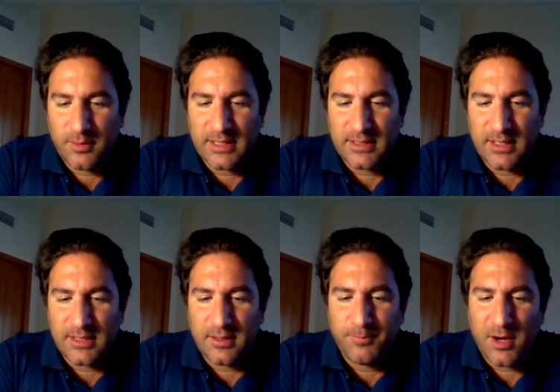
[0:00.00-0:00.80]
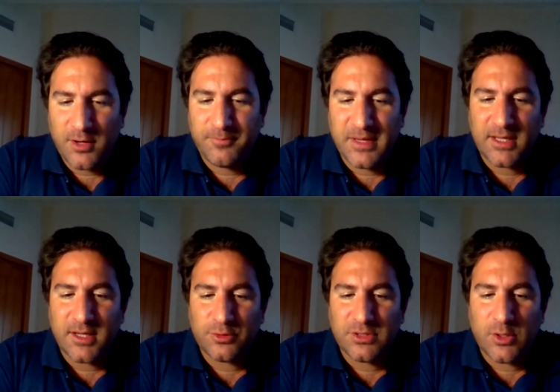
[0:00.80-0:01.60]
and and a part of being a
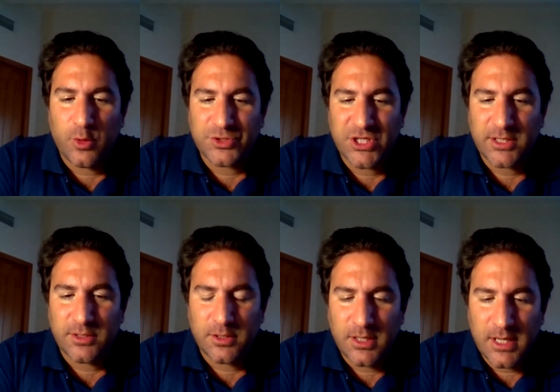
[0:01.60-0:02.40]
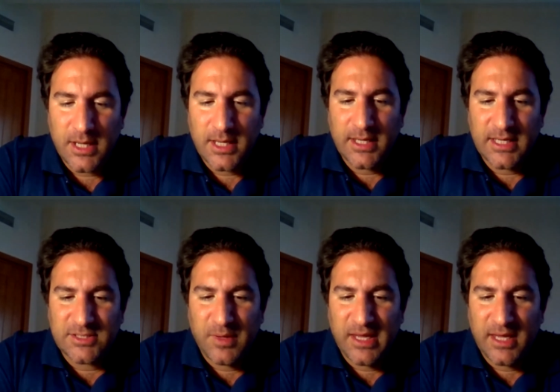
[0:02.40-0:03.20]
good negotiator is
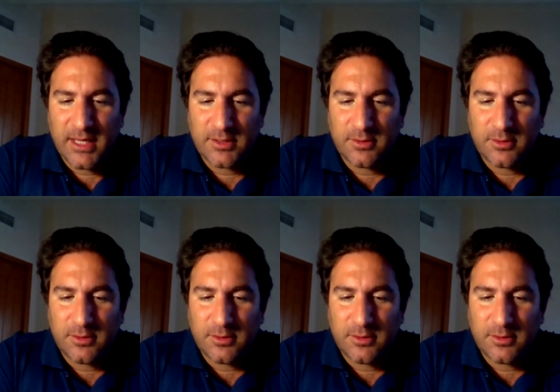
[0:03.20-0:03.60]
being